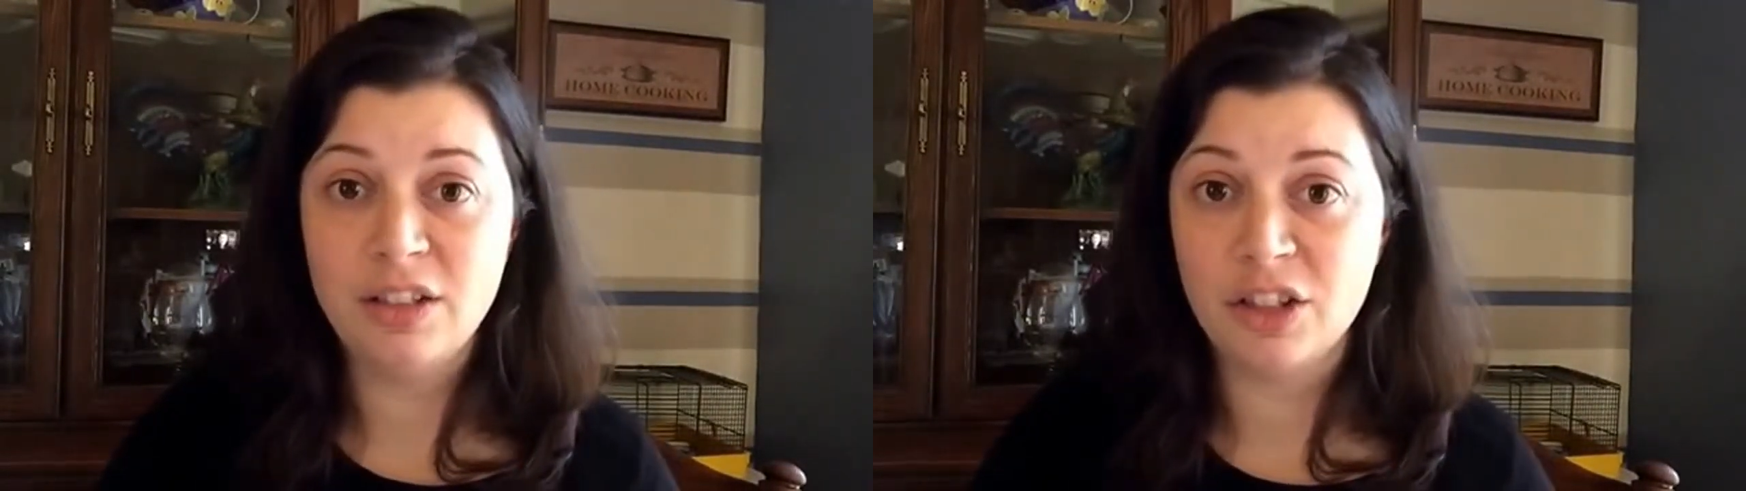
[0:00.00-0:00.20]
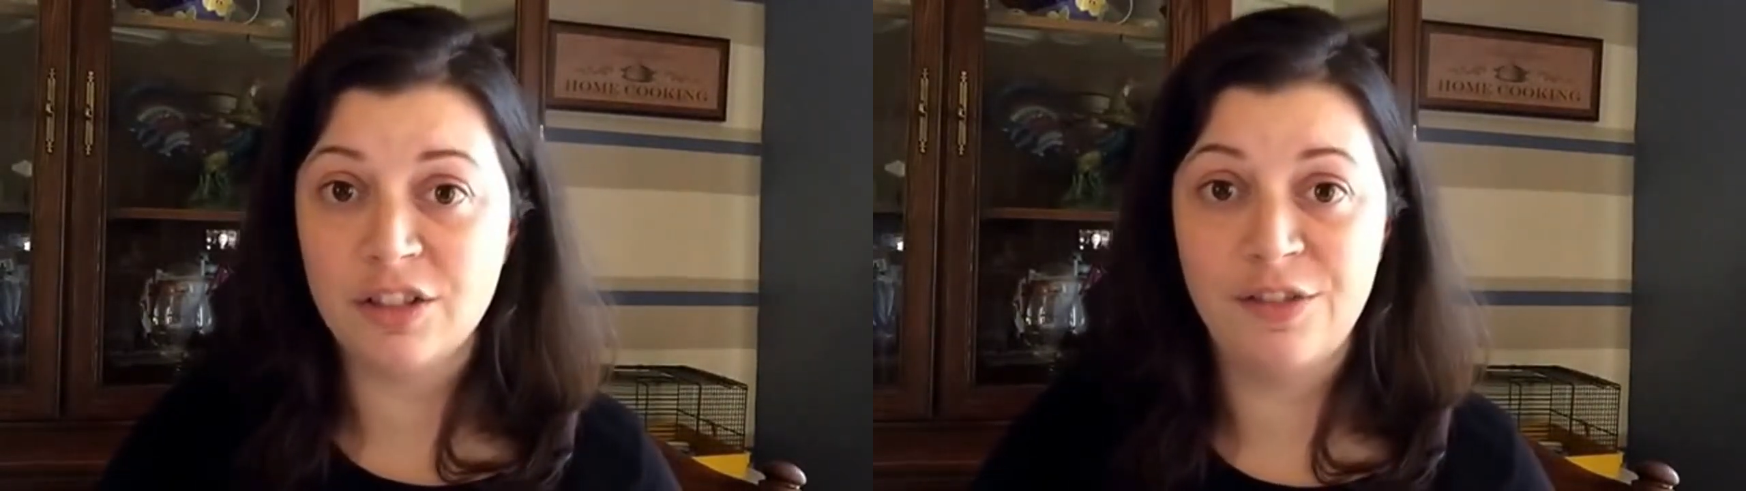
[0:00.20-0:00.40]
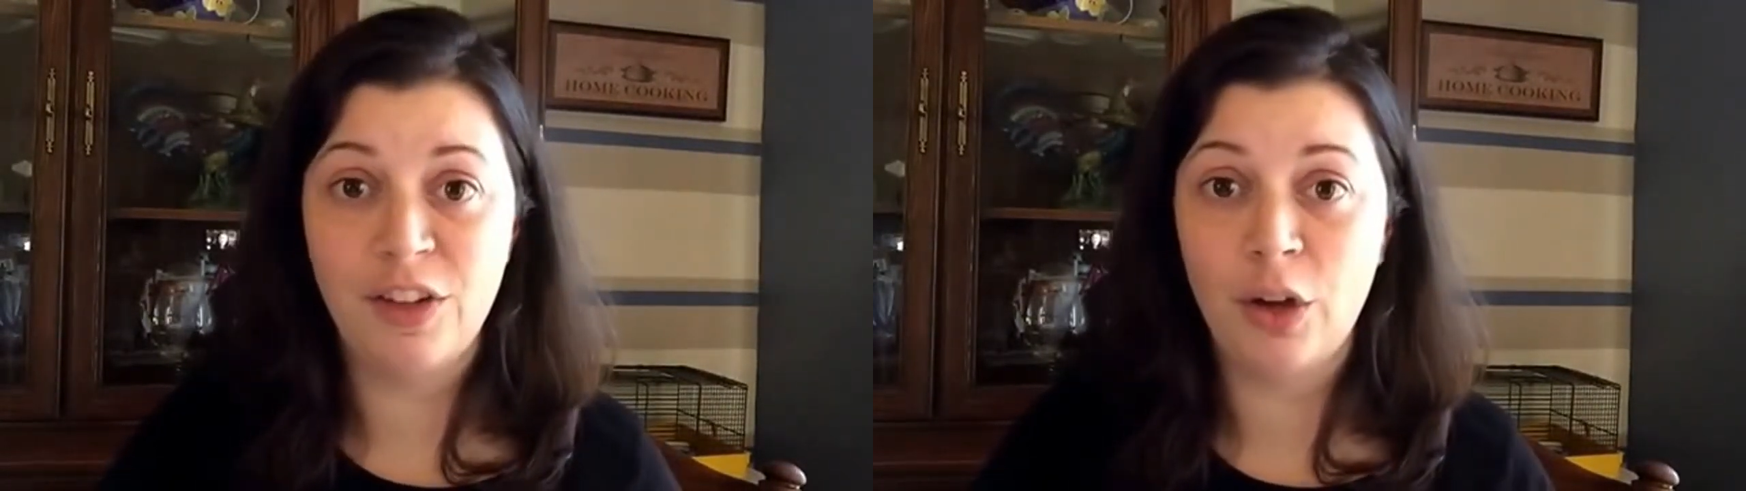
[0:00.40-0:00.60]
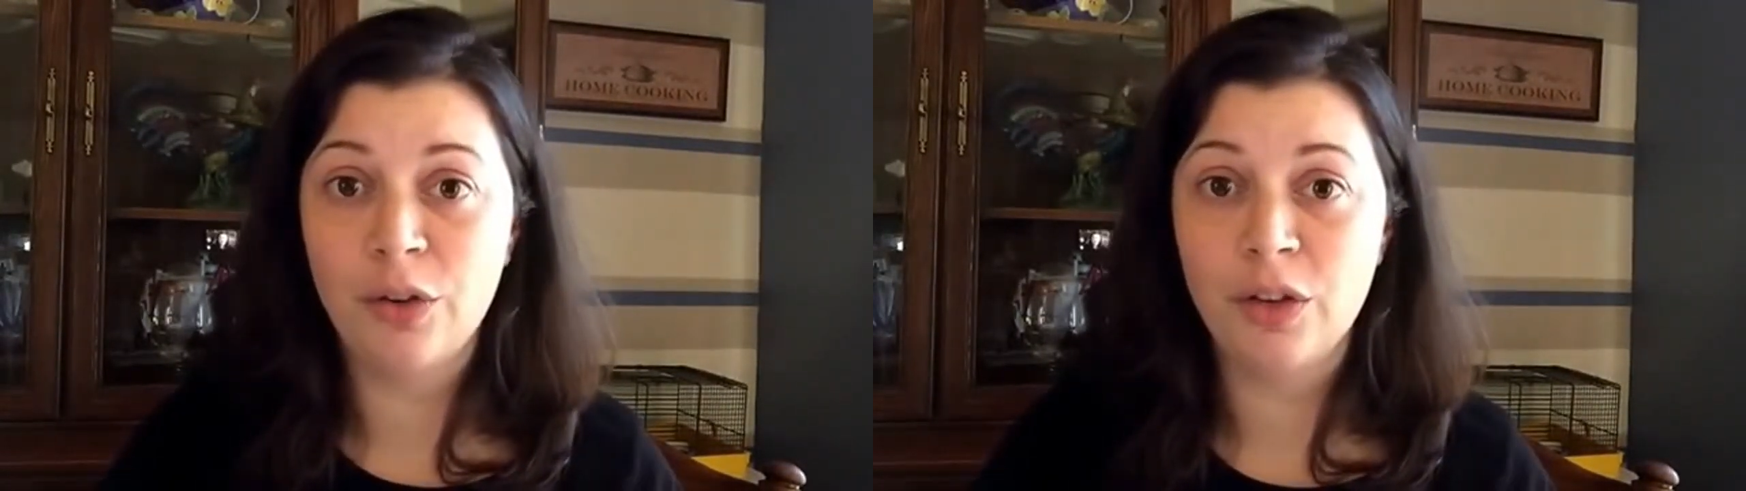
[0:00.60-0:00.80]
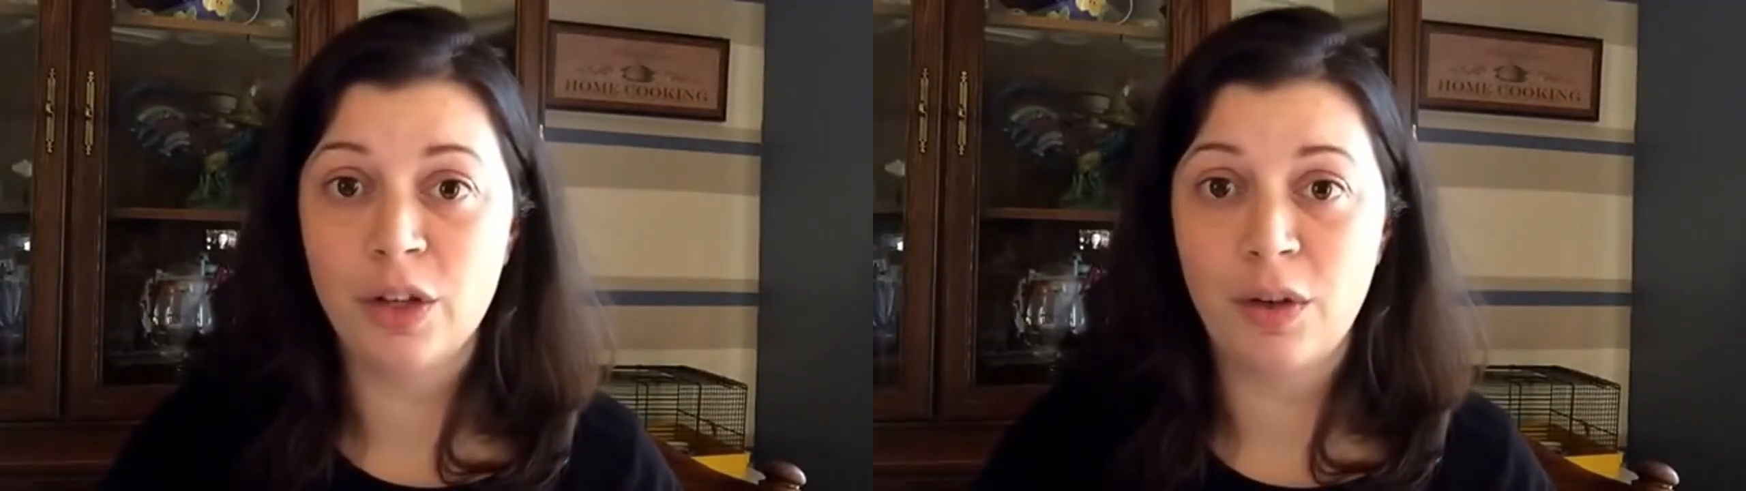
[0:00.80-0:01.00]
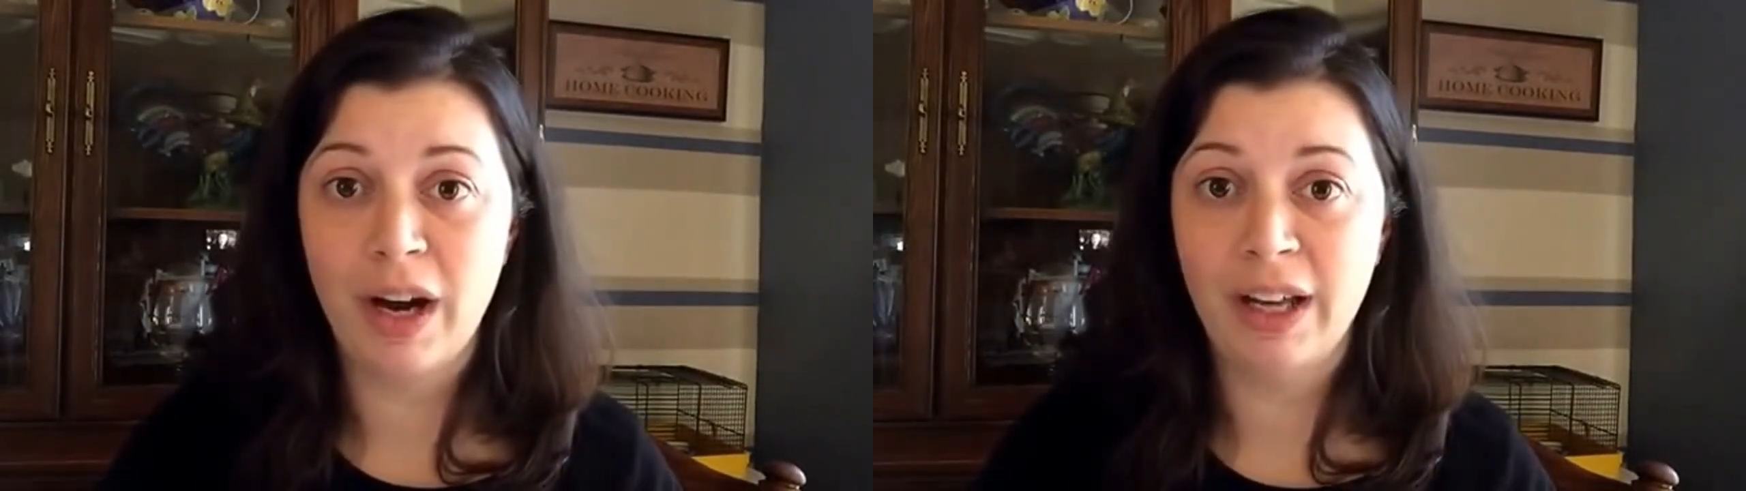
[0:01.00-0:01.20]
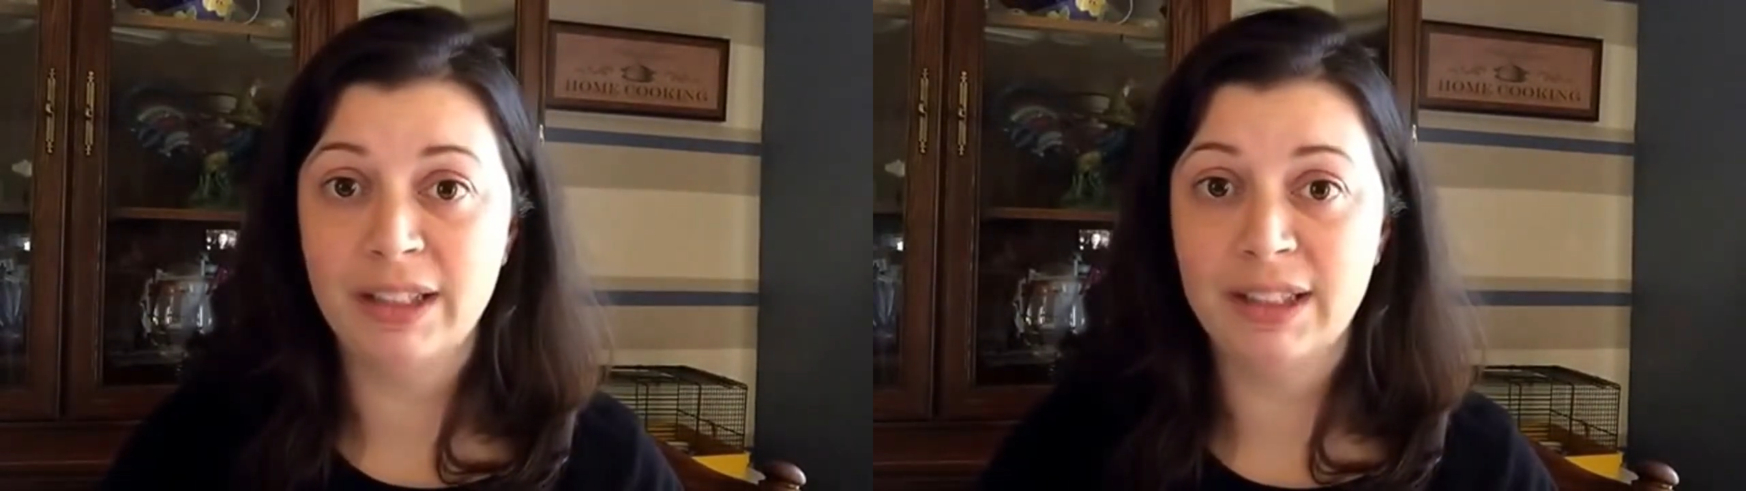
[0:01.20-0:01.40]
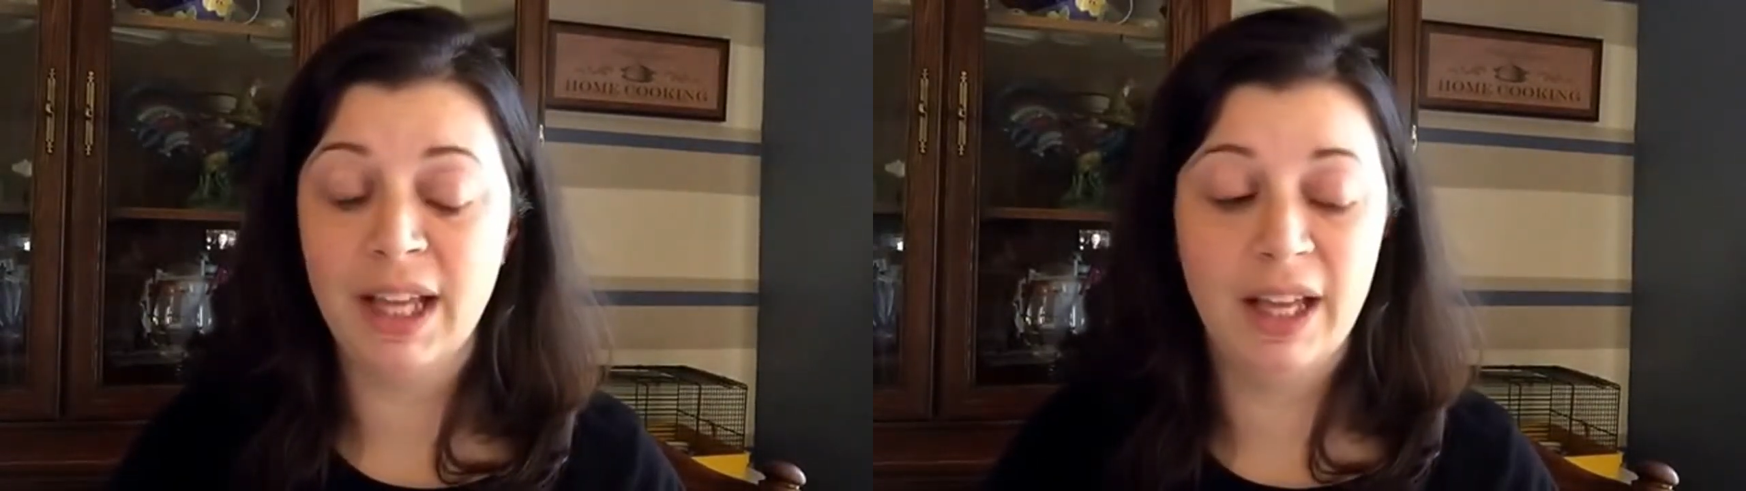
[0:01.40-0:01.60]
just flown through the
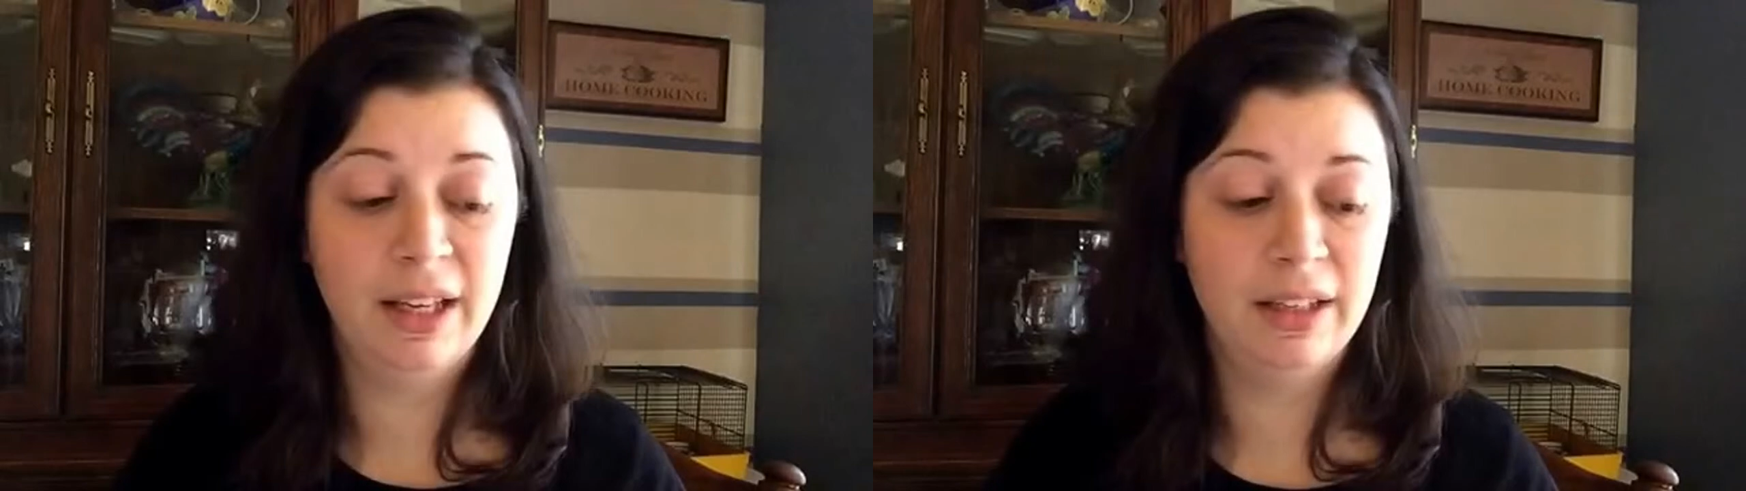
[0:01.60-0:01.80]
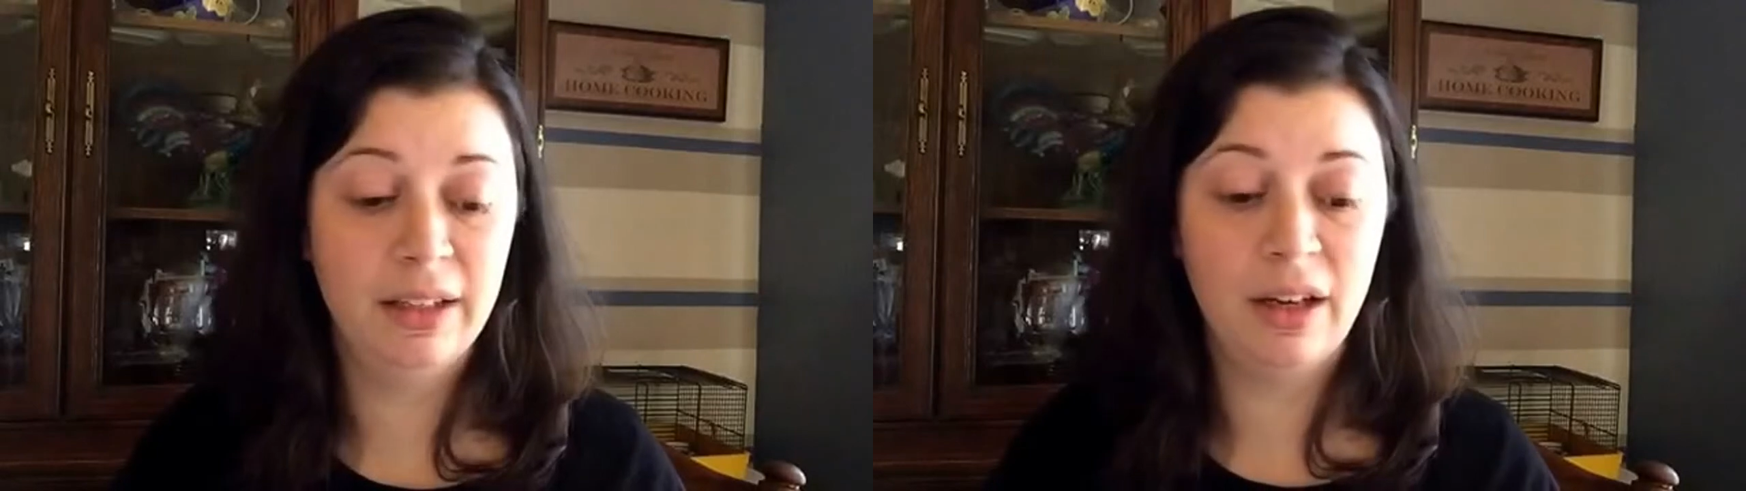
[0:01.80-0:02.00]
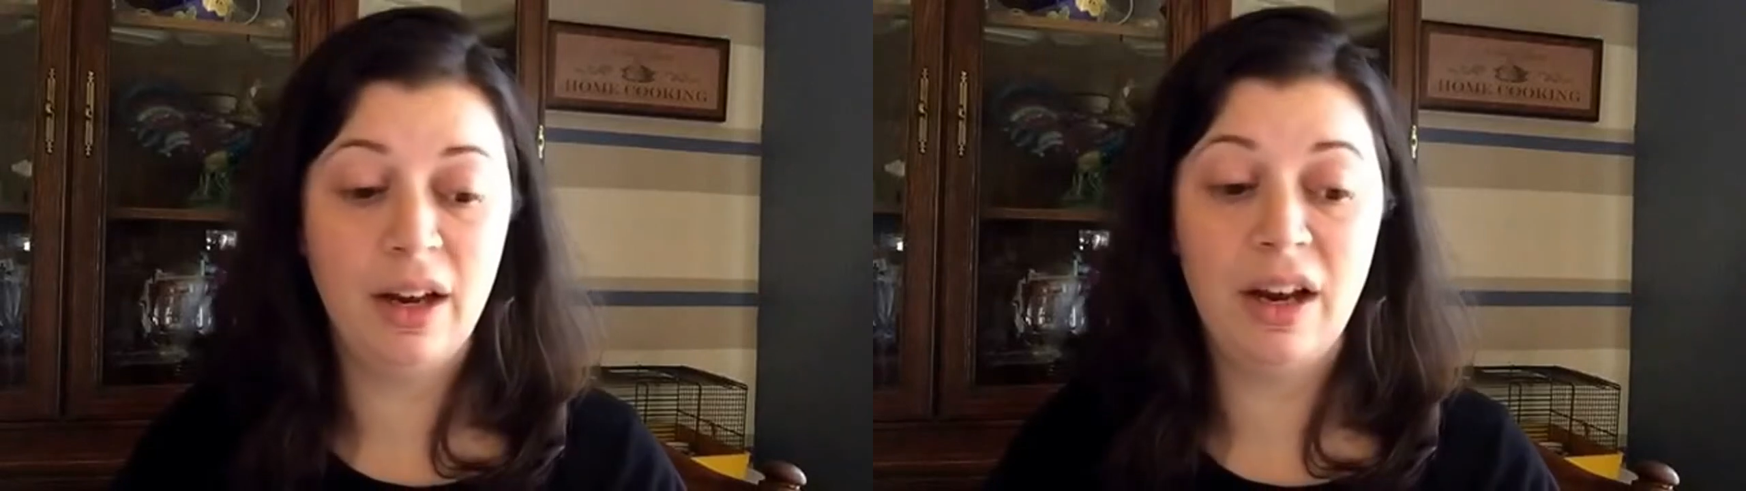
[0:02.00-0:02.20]
ranks and